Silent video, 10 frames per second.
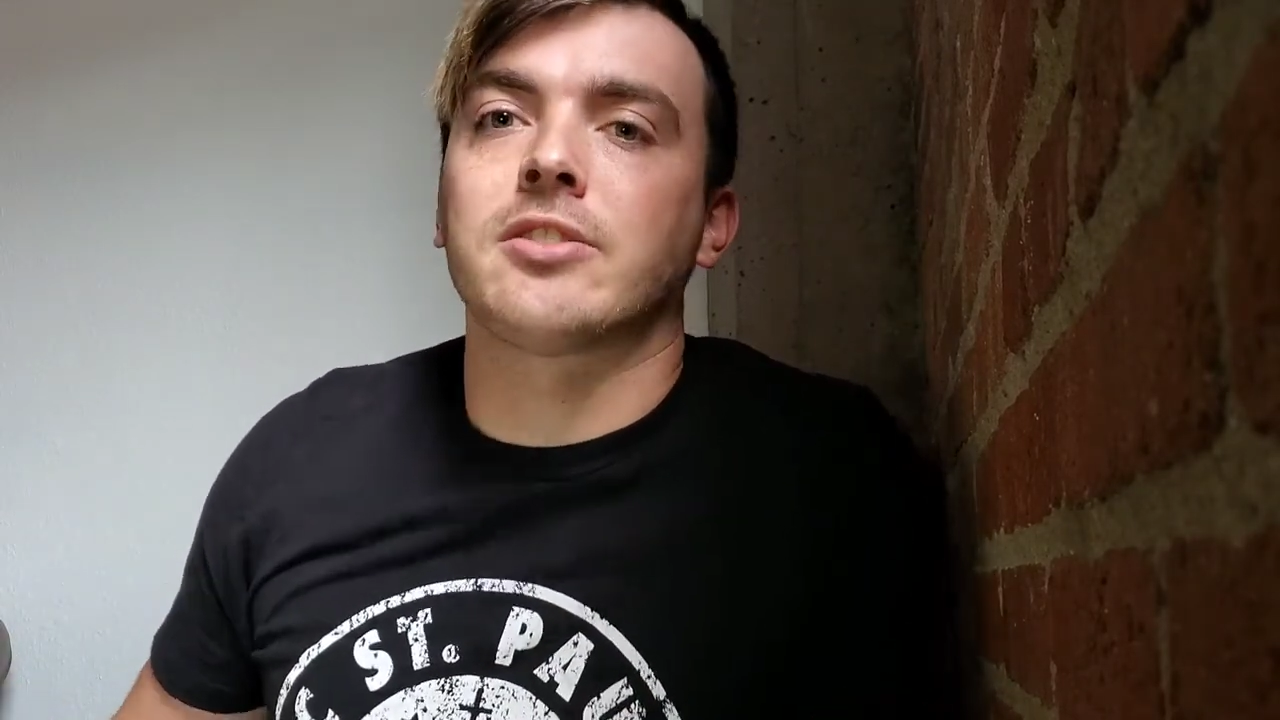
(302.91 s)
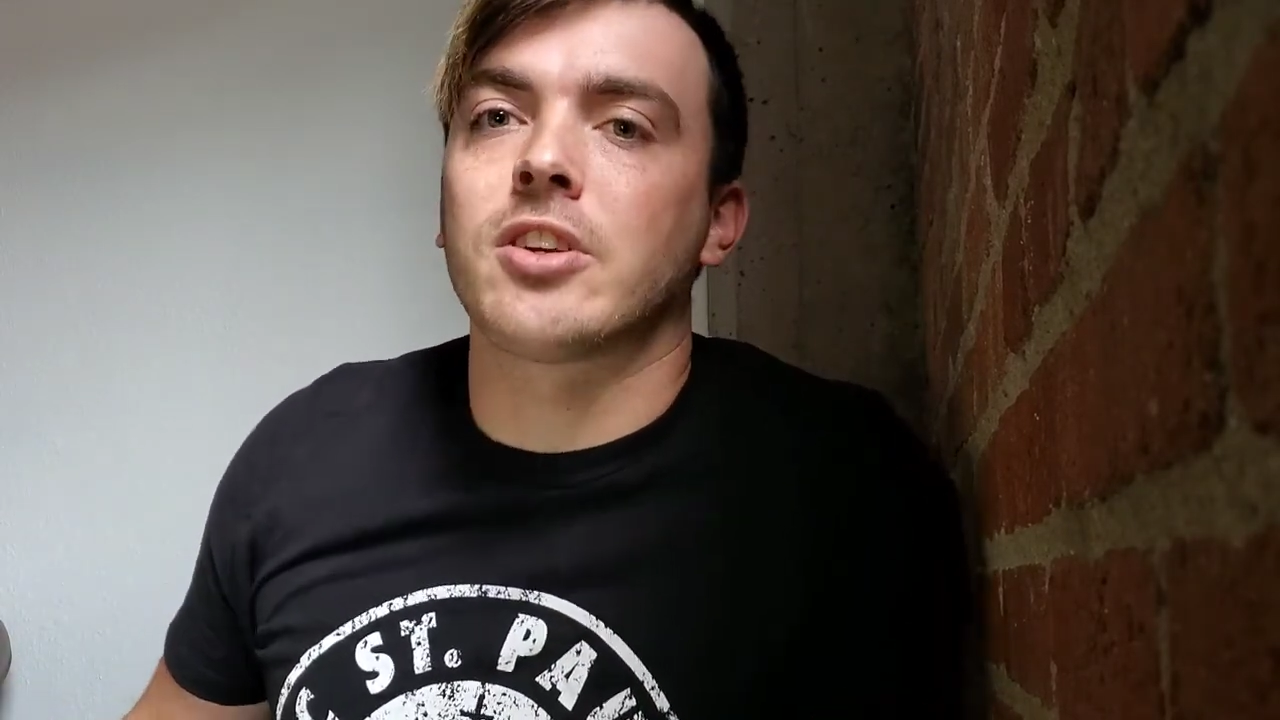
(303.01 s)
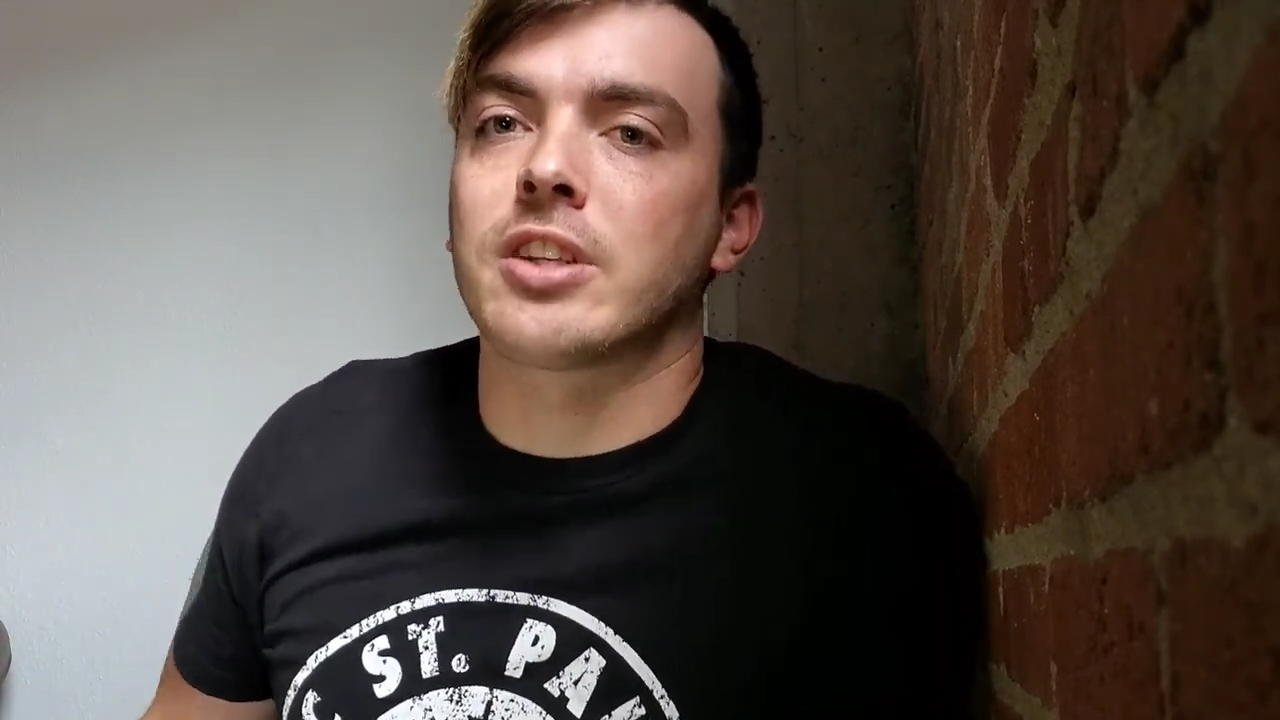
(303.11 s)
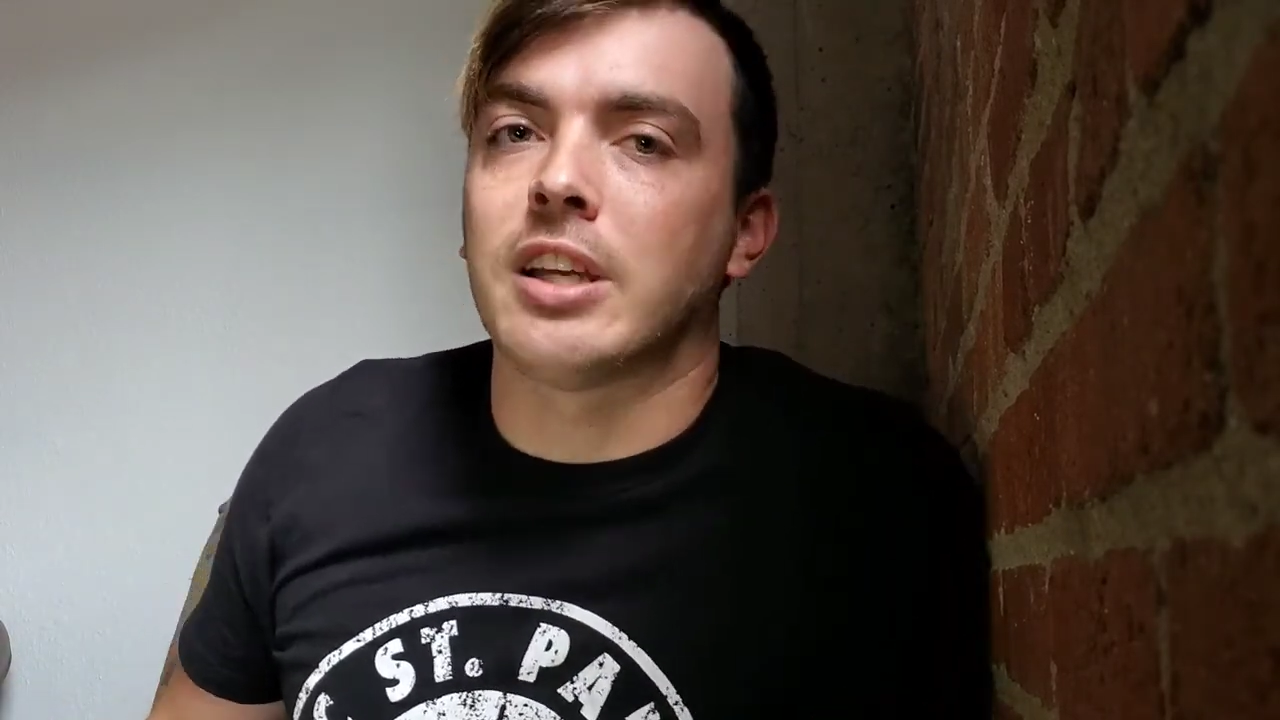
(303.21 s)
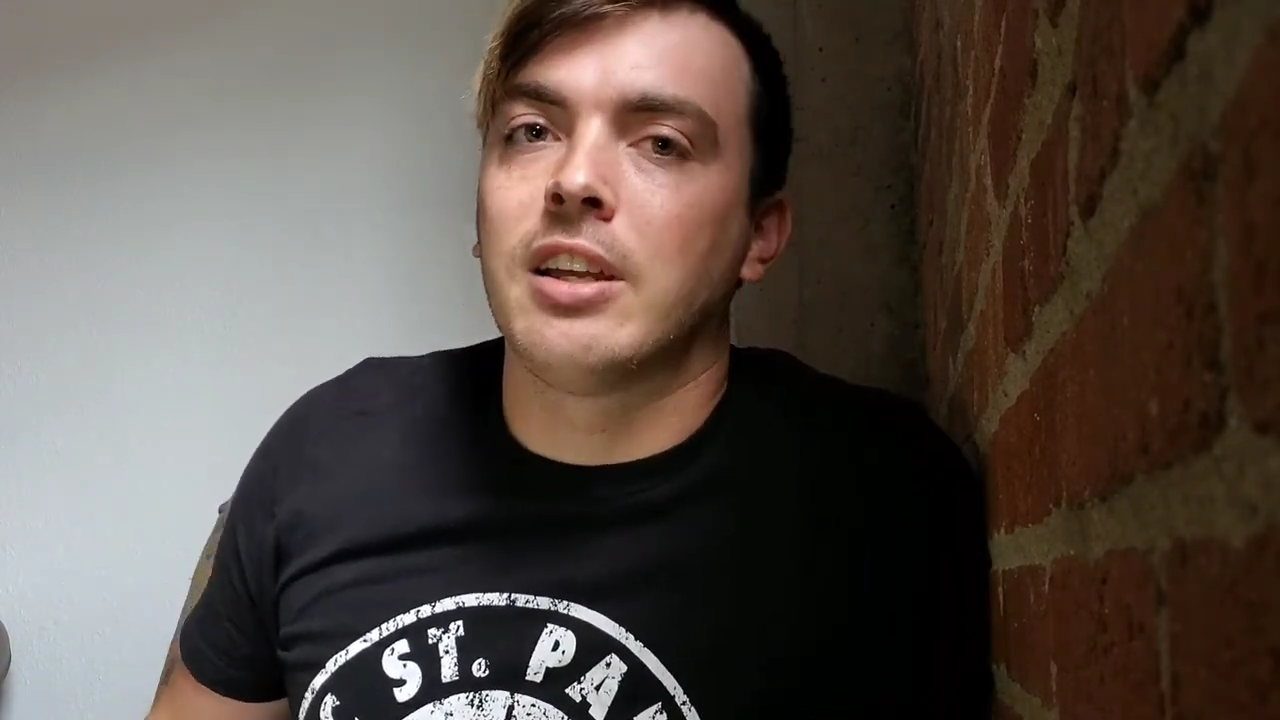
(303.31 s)

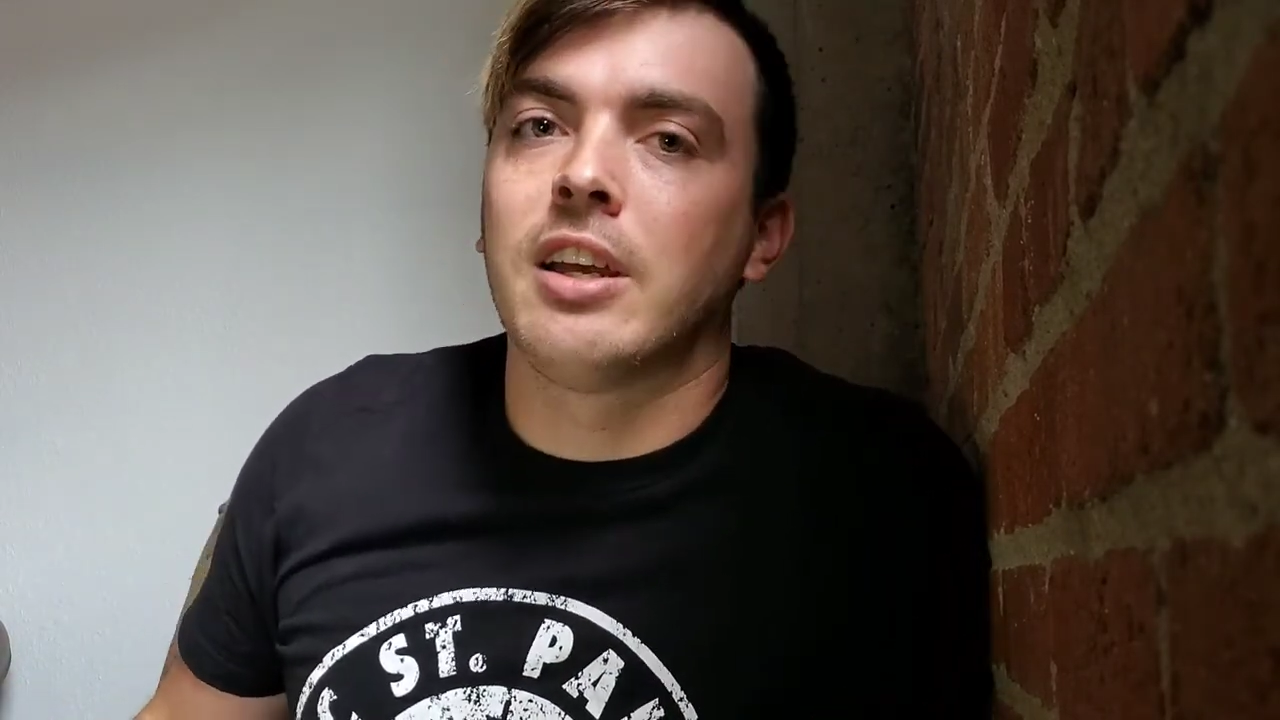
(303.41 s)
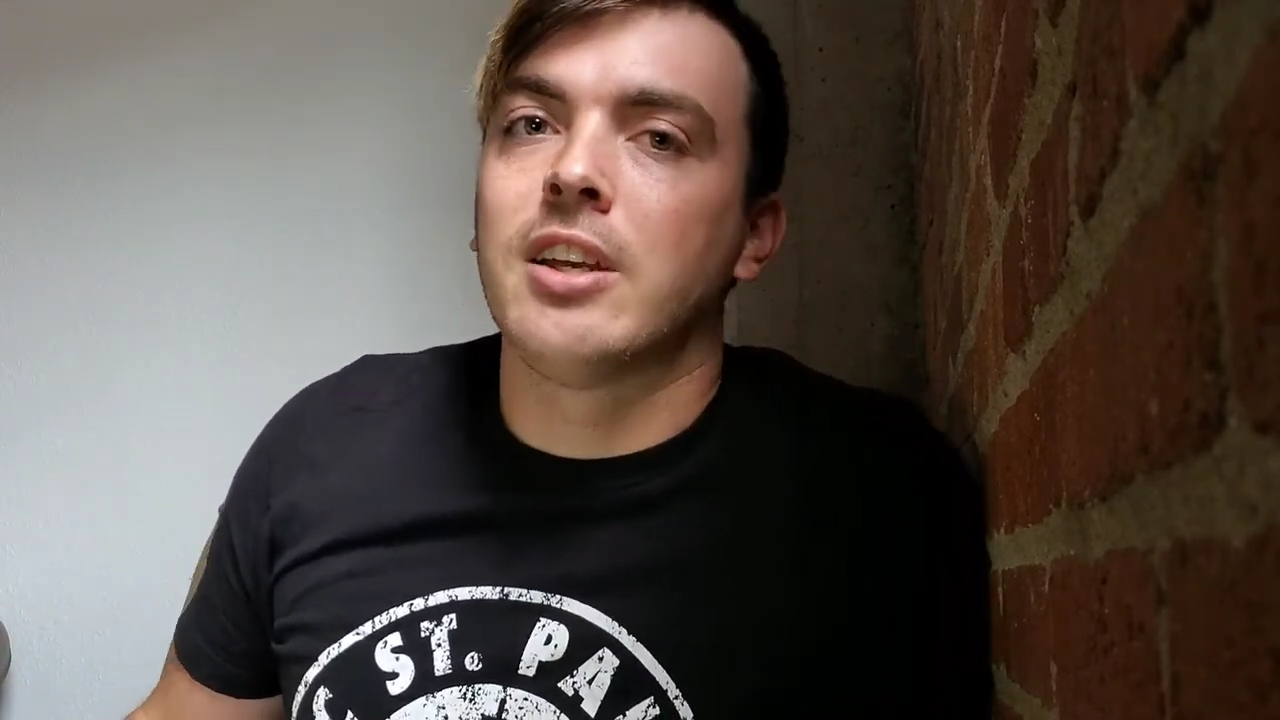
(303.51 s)
circuit.